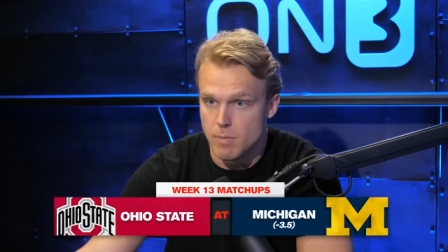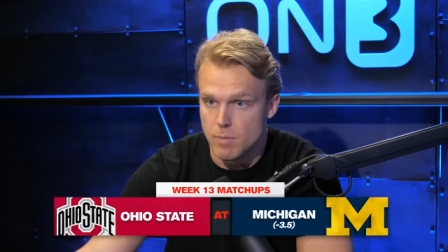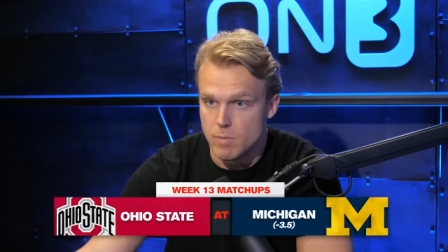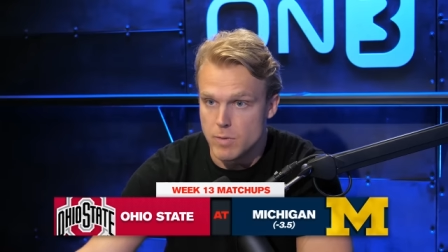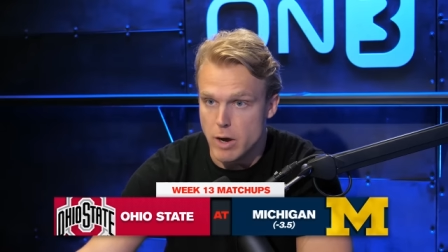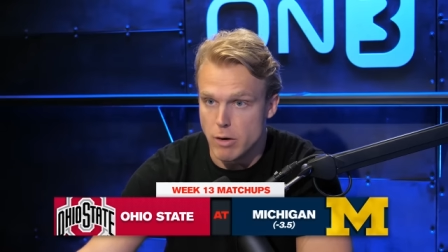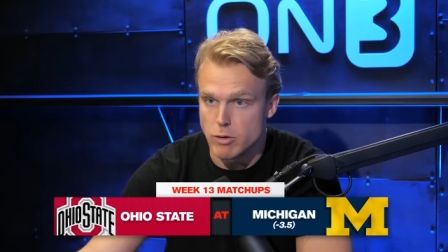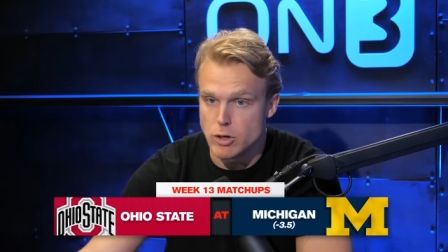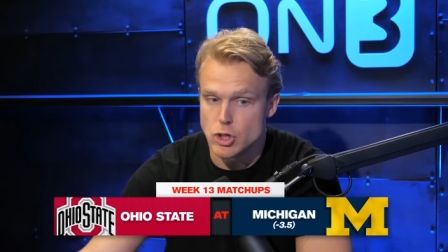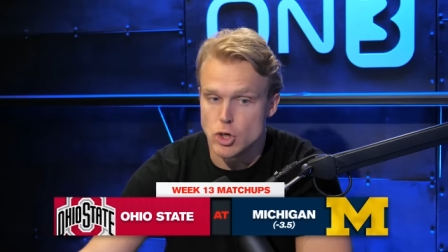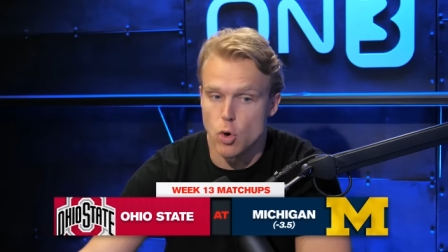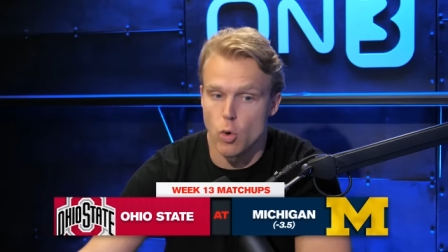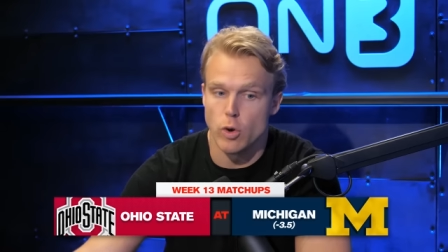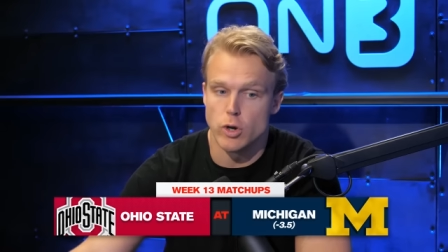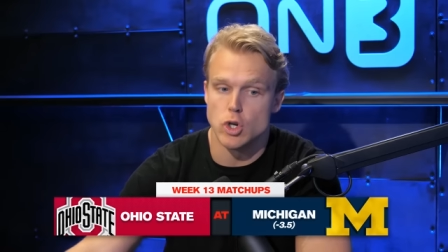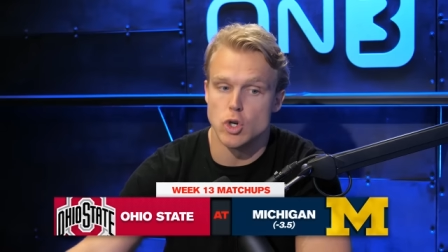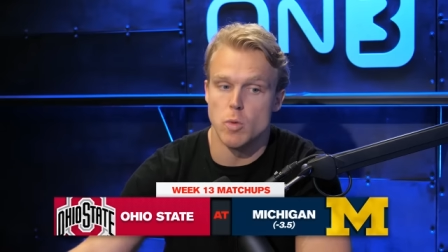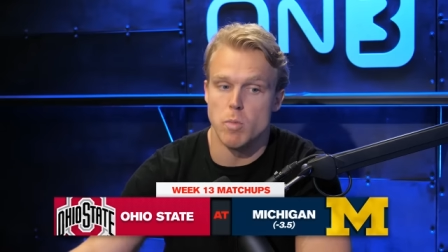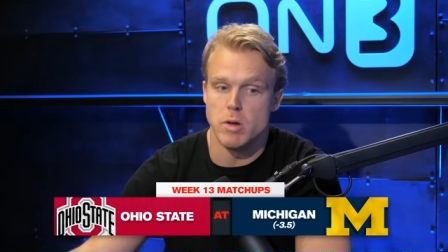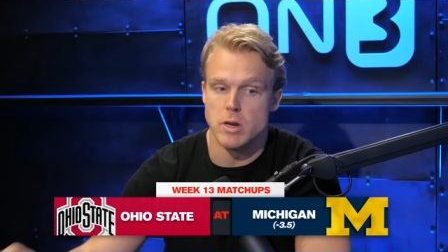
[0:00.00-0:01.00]
there is
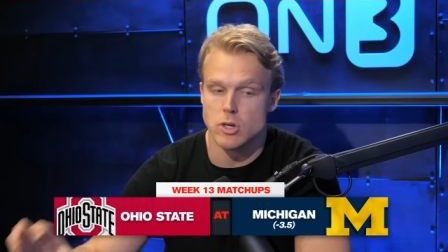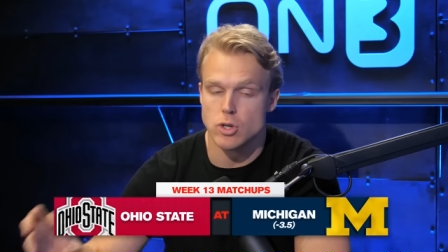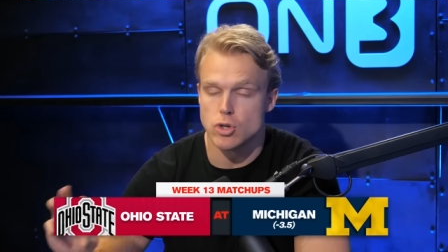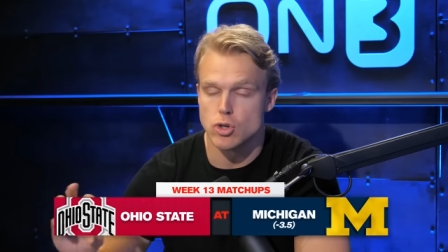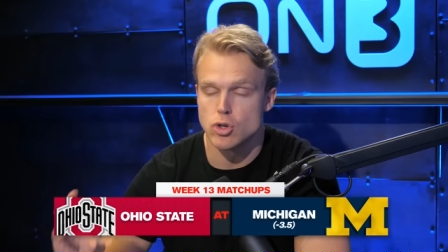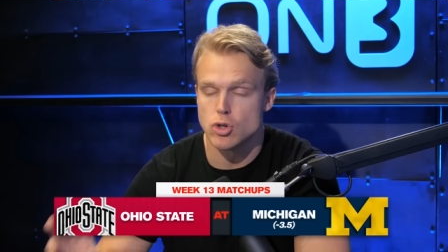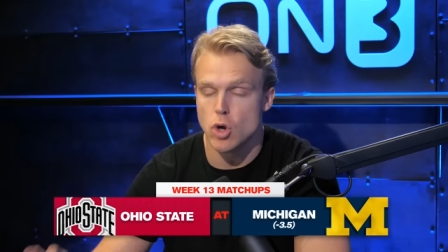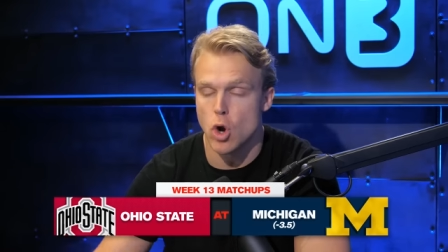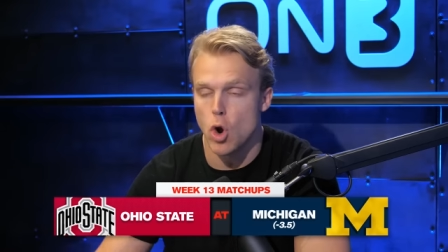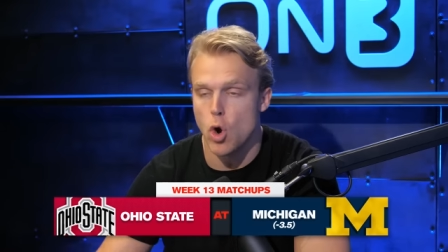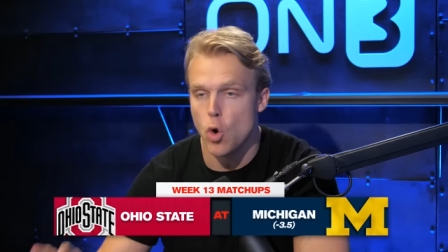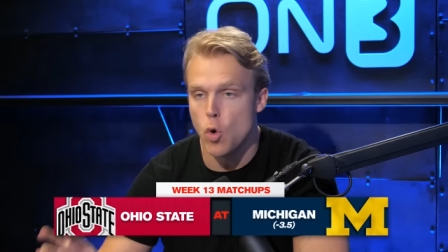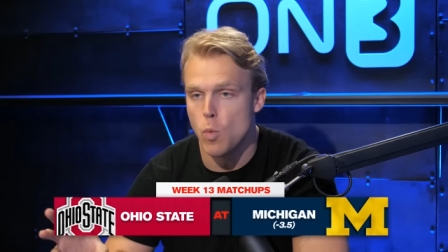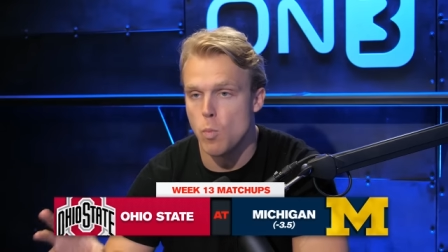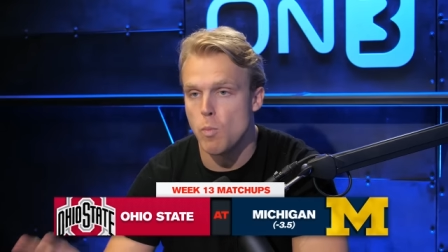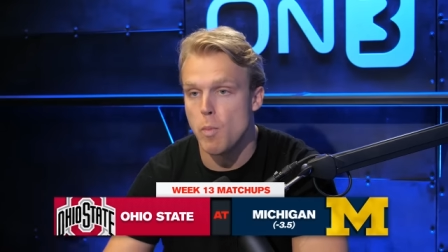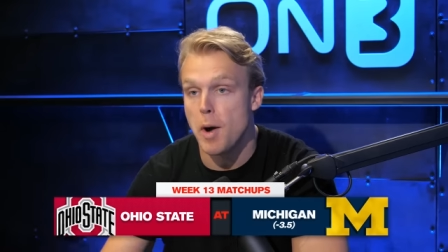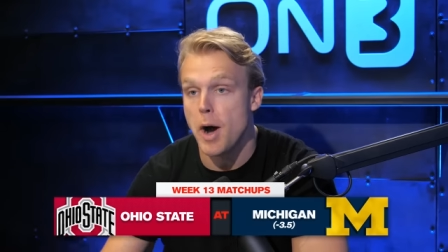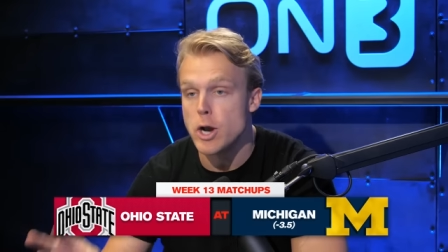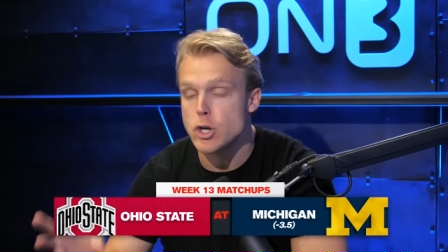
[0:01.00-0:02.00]
going to be so
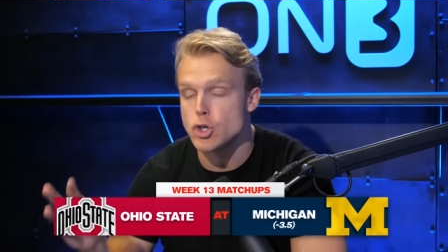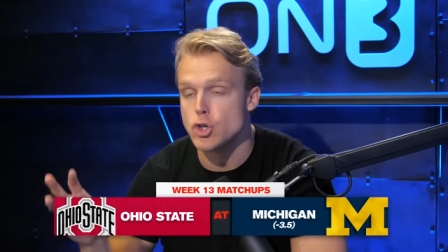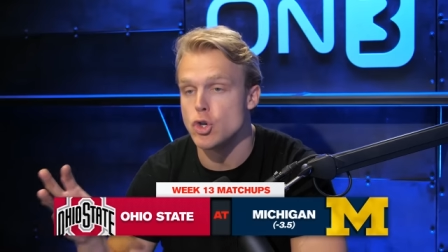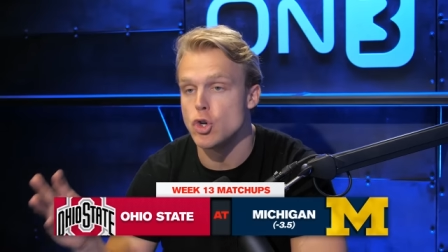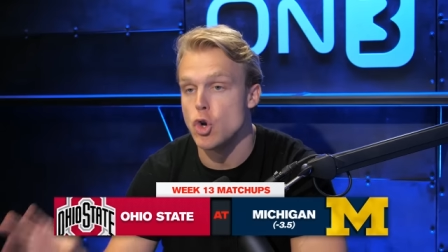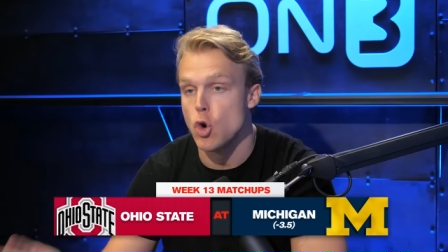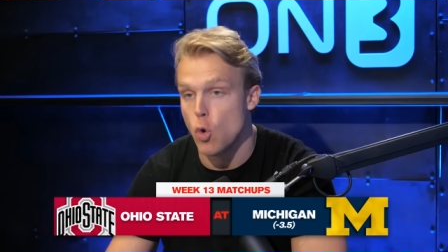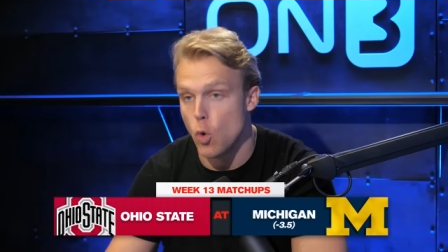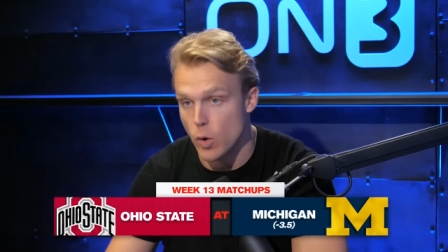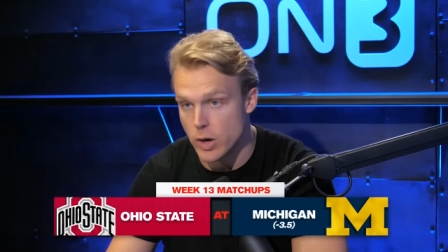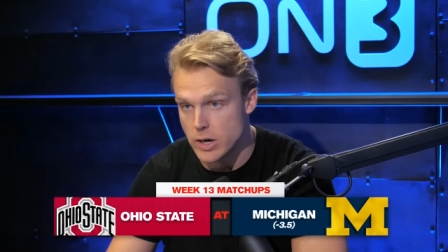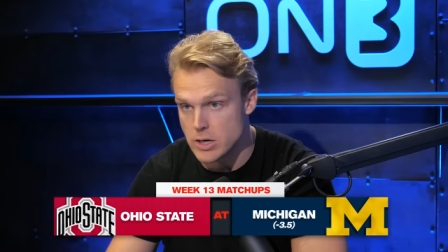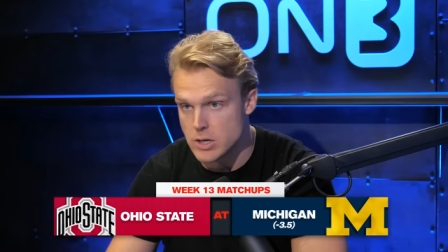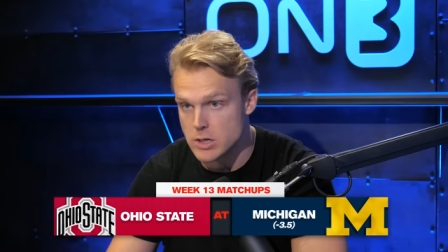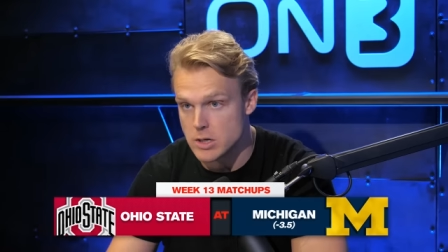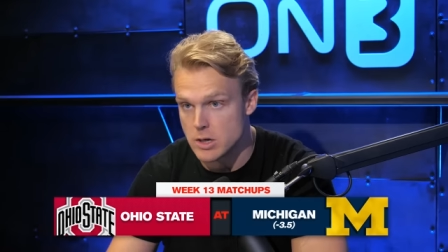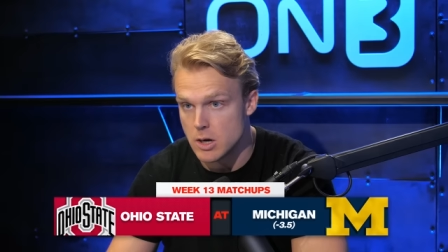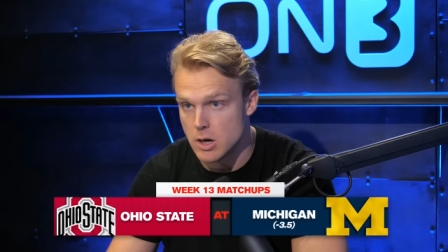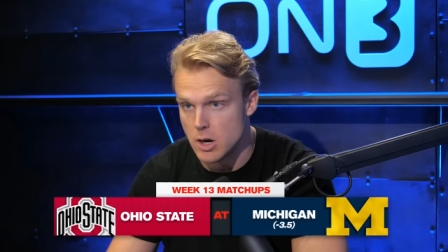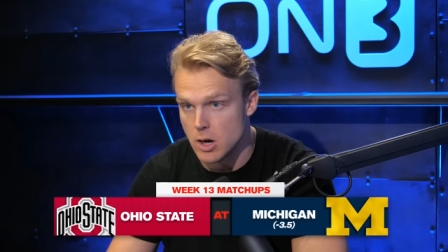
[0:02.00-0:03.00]
much noise